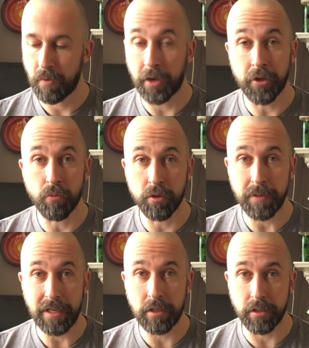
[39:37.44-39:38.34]
don't want to
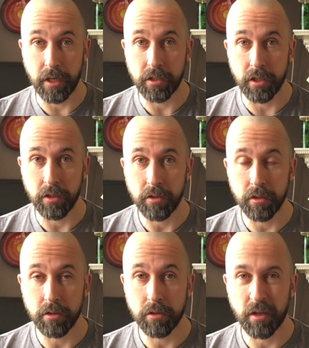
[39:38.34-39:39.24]
be inundated.
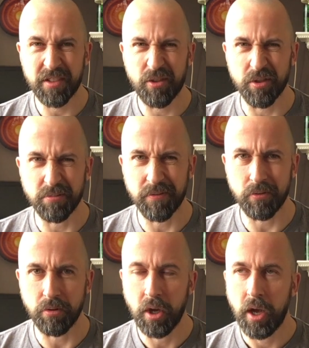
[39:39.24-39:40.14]
I've said all this
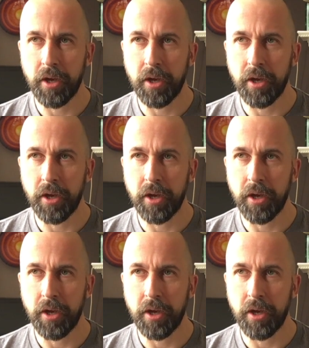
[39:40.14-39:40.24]
before.